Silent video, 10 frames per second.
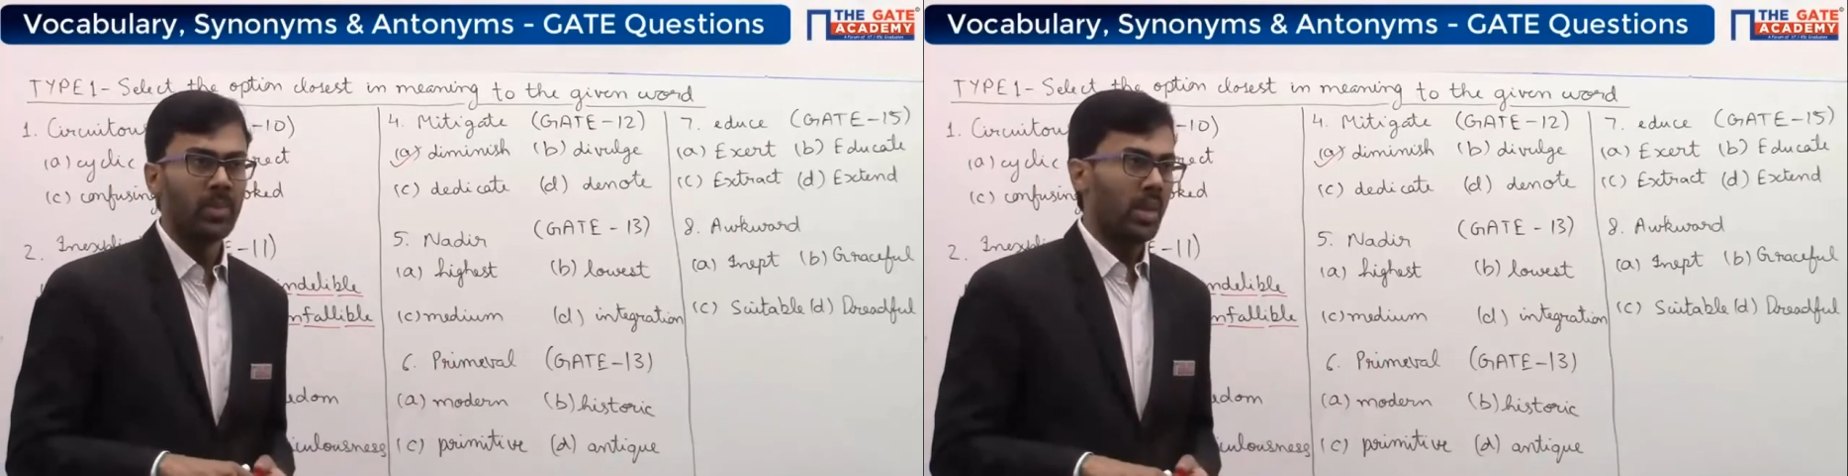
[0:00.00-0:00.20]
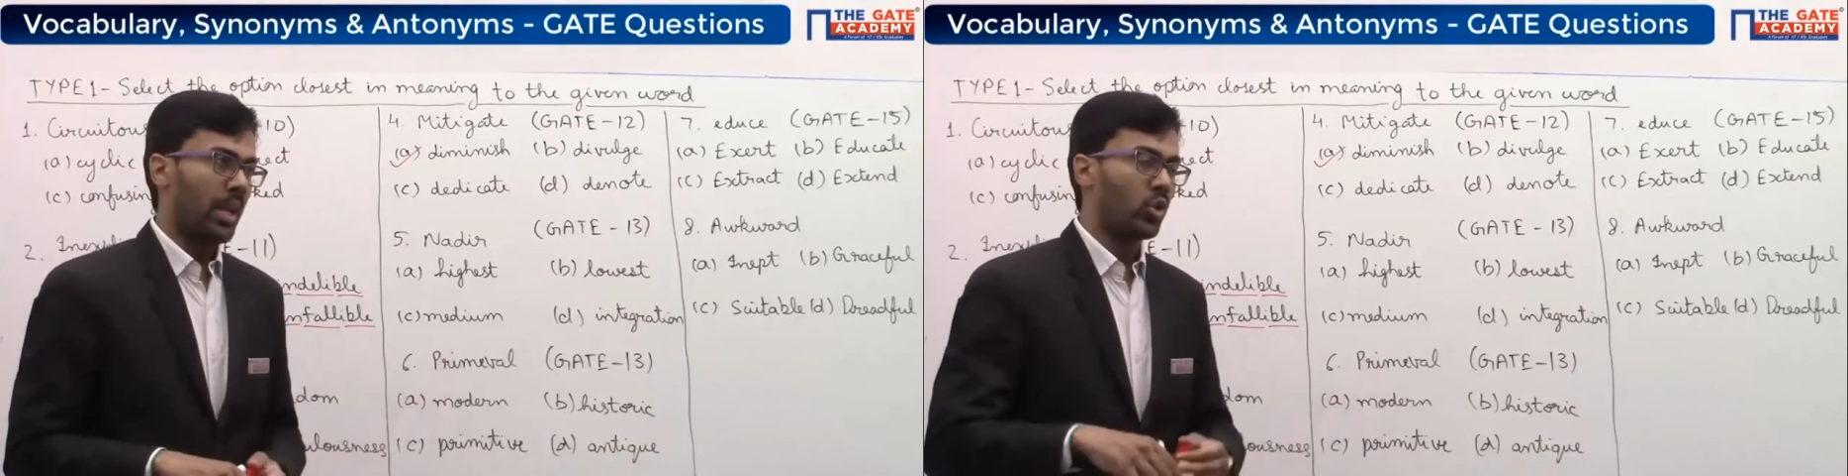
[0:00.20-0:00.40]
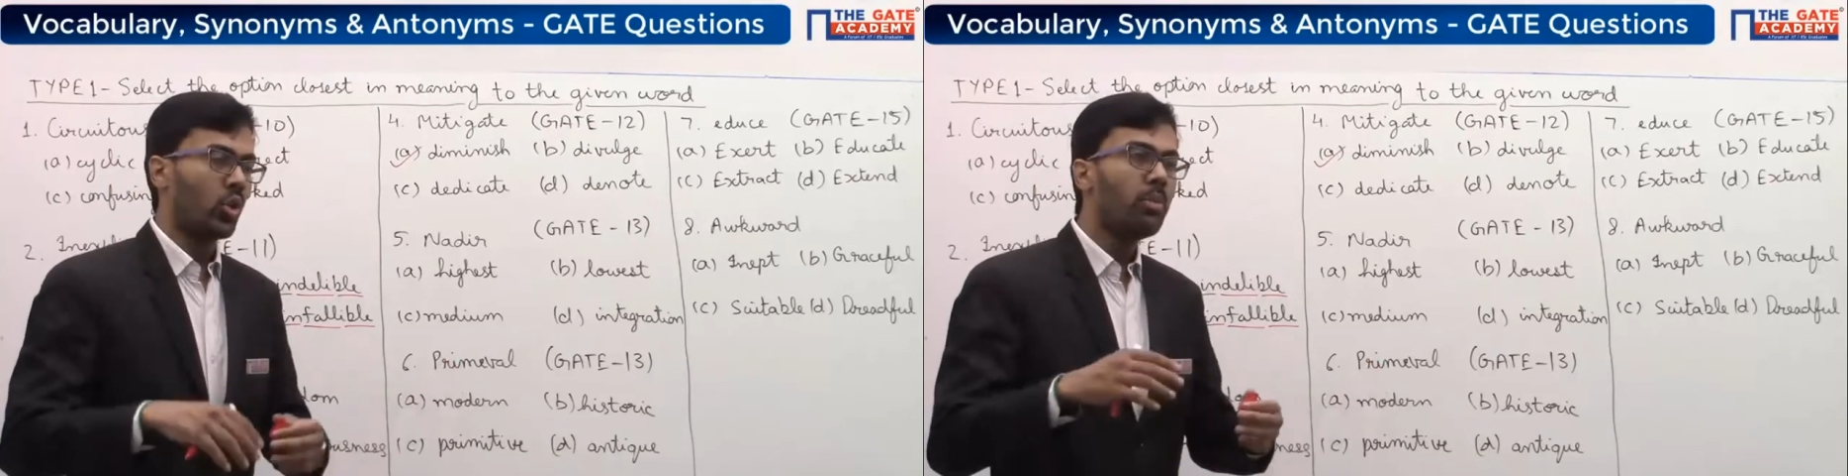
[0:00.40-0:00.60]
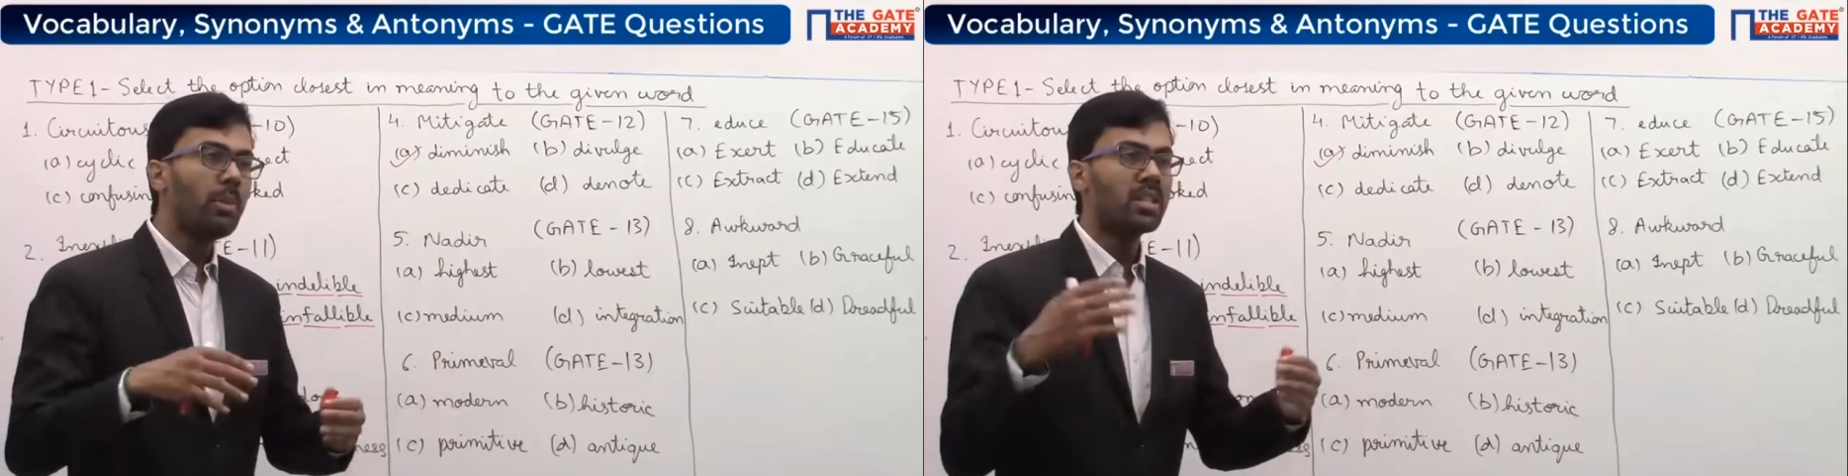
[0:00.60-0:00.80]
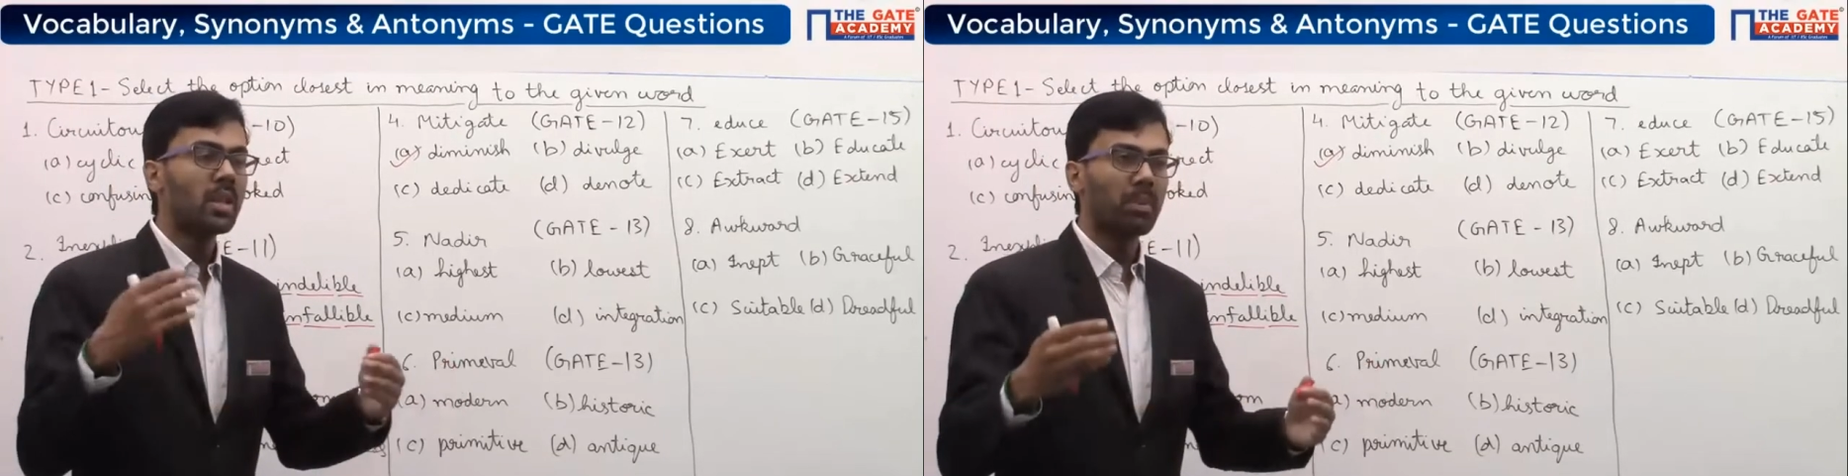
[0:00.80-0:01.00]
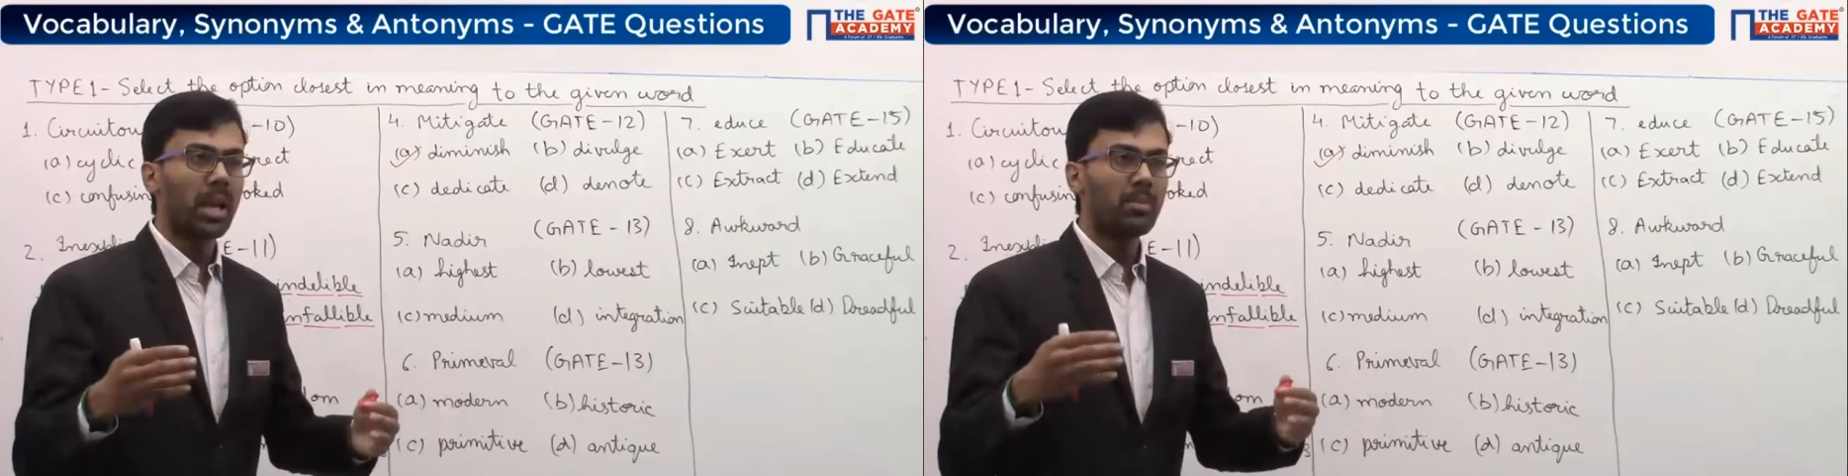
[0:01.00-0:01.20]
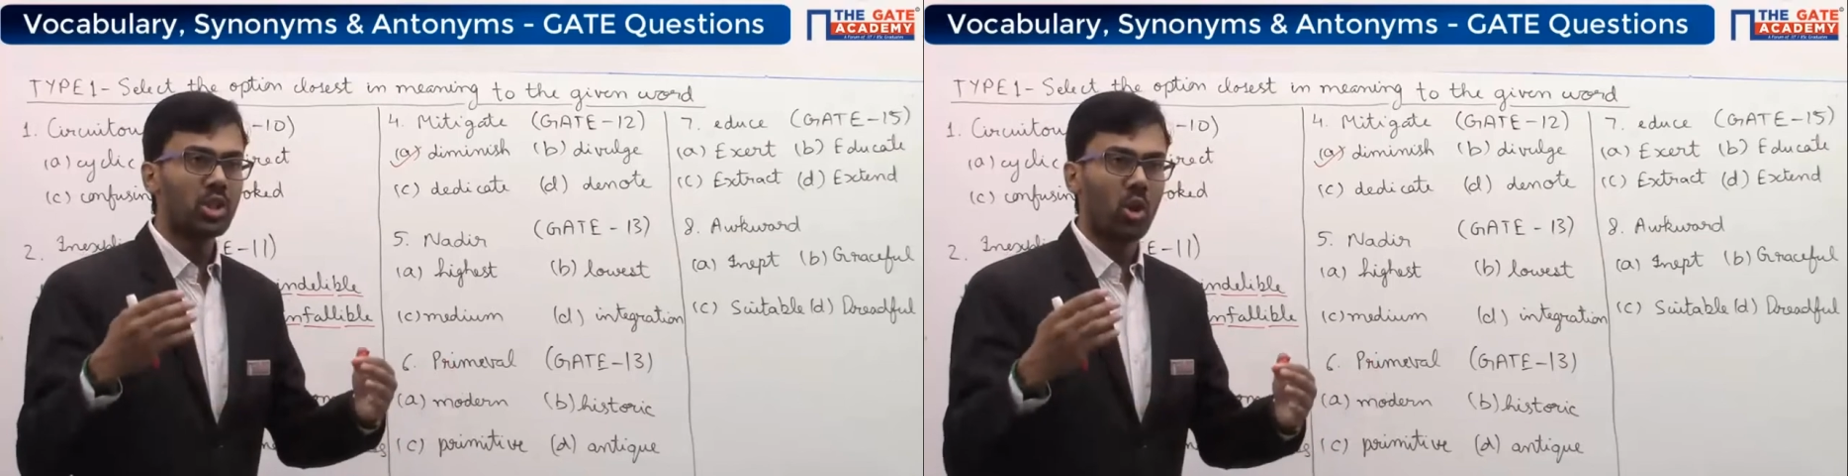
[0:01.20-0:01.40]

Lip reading: It could be sometimes